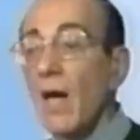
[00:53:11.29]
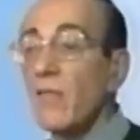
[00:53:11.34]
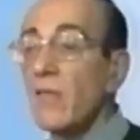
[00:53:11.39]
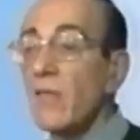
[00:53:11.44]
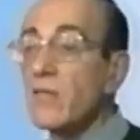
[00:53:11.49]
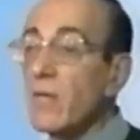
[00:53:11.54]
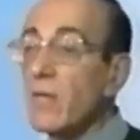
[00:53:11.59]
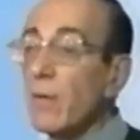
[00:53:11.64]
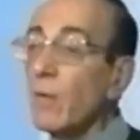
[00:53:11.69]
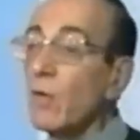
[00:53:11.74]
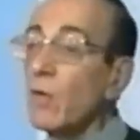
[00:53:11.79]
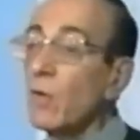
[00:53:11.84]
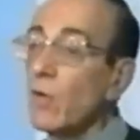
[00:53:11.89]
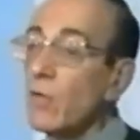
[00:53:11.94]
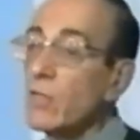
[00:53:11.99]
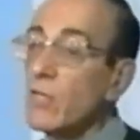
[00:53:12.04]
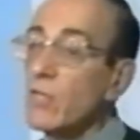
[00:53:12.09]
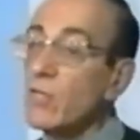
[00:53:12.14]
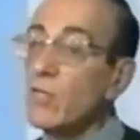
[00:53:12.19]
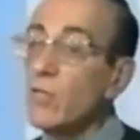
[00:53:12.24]
The summer
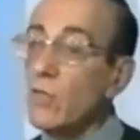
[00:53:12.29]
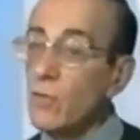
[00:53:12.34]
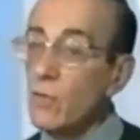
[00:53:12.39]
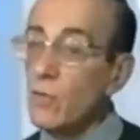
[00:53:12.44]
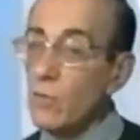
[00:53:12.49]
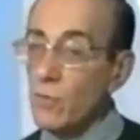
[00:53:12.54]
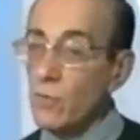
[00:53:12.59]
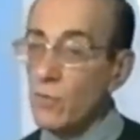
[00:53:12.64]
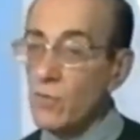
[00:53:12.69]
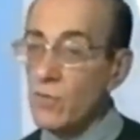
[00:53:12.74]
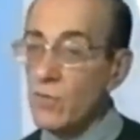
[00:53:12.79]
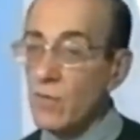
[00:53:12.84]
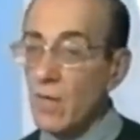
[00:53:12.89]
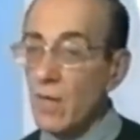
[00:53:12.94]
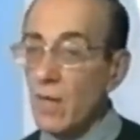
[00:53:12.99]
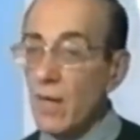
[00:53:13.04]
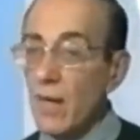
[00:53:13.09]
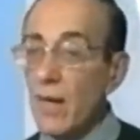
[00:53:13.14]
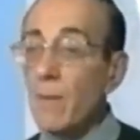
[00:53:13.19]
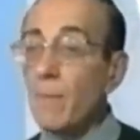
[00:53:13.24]
course is used
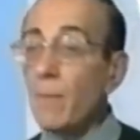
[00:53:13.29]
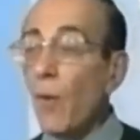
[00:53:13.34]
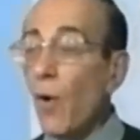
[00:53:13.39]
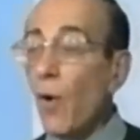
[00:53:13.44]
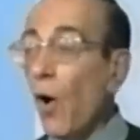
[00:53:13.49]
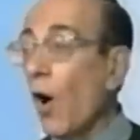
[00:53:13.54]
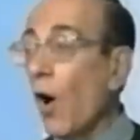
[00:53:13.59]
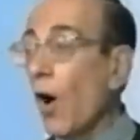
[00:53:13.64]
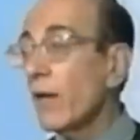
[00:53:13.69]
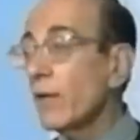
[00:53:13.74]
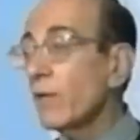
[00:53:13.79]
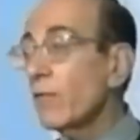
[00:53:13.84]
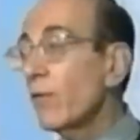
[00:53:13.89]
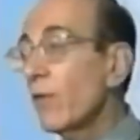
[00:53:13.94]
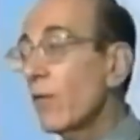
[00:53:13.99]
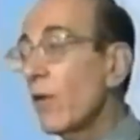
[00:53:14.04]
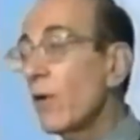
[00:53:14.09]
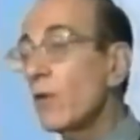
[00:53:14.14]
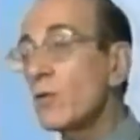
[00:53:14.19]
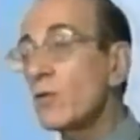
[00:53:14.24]
in part
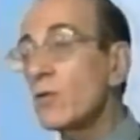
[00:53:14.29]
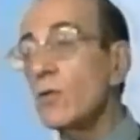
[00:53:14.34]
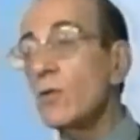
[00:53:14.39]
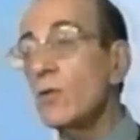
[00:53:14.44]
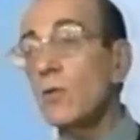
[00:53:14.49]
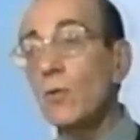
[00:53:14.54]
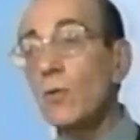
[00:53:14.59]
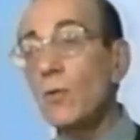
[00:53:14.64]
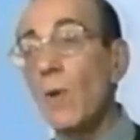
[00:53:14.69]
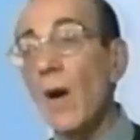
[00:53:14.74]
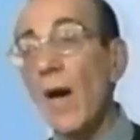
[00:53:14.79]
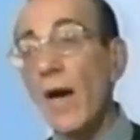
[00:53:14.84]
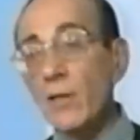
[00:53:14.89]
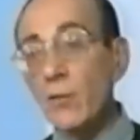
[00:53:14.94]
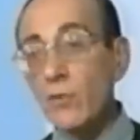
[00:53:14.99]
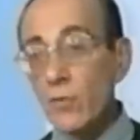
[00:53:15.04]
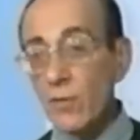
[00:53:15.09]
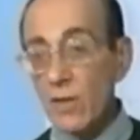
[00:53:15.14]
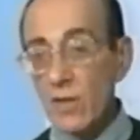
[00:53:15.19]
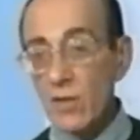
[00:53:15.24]
for those new
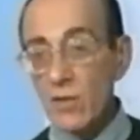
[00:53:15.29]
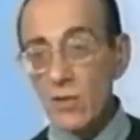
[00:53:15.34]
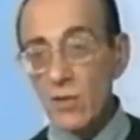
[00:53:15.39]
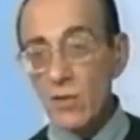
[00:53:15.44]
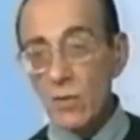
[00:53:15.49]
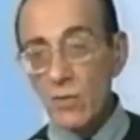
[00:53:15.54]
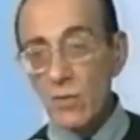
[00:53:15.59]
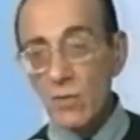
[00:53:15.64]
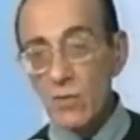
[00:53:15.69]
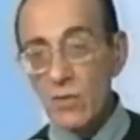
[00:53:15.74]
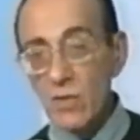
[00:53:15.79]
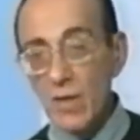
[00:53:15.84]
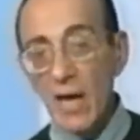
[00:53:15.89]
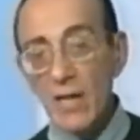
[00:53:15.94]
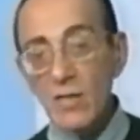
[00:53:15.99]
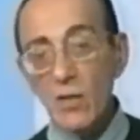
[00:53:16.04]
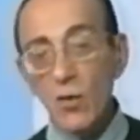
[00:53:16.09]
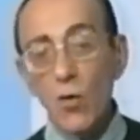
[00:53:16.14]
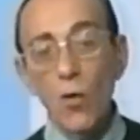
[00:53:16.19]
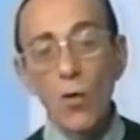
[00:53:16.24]
entering students
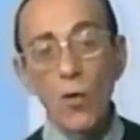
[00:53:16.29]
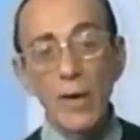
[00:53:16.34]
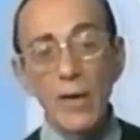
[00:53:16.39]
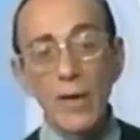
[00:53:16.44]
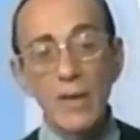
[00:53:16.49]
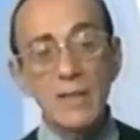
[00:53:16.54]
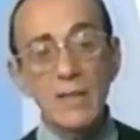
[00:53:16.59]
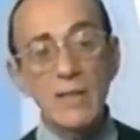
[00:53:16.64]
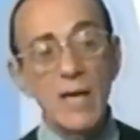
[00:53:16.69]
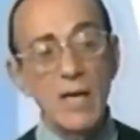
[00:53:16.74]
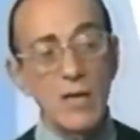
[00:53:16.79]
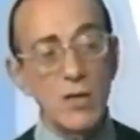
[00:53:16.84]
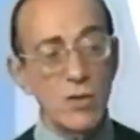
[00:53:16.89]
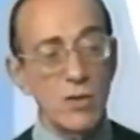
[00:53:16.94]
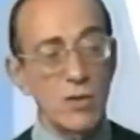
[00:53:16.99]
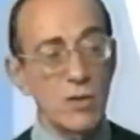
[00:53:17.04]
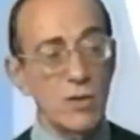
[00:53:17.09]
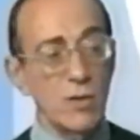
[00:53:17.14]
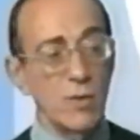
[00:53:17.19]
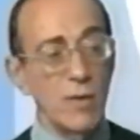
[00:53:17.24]
as an
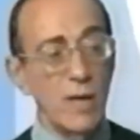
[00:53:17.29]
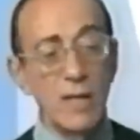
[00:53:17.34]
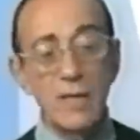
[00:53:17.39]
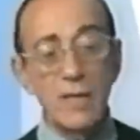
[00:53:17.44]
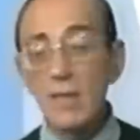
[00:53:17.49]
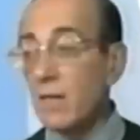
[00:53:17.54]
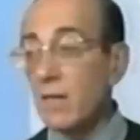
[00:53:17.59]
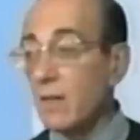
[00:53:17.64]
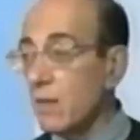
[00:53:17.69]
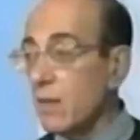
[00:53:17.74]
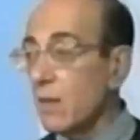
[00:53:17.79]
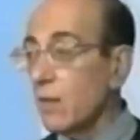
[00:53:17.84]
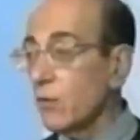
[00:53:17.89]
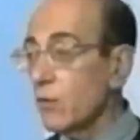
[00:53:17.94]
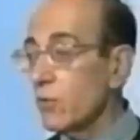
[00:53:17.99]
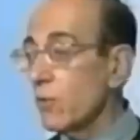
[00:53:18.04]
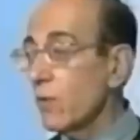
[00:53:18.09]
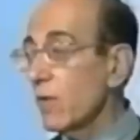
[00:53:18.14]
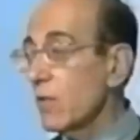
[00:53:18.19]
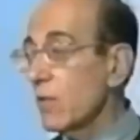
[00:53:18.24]
orientation to Indian
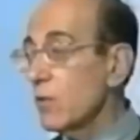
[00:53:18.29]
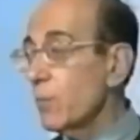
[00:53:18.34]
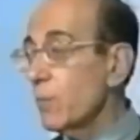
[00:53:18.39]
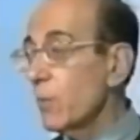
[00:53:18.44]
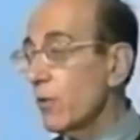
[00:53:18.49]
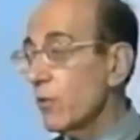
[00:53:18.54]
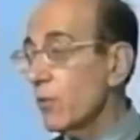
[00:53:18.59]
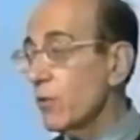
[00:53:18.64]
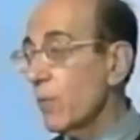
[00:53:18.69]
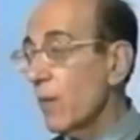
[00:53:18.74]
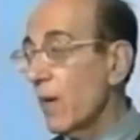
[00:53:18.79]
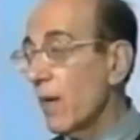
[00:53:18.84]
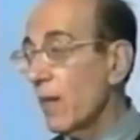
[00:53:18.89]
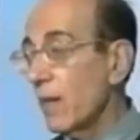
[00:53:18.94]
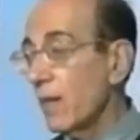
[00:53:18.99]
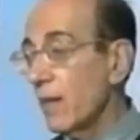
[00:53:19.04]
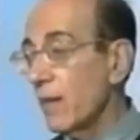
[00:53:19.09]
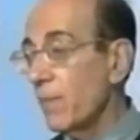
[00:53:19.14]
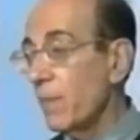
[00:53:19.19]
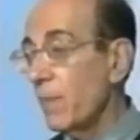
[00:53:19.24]
culture and
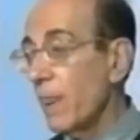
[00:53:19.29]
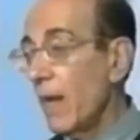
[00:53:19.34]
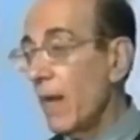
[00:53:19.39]
spirituality.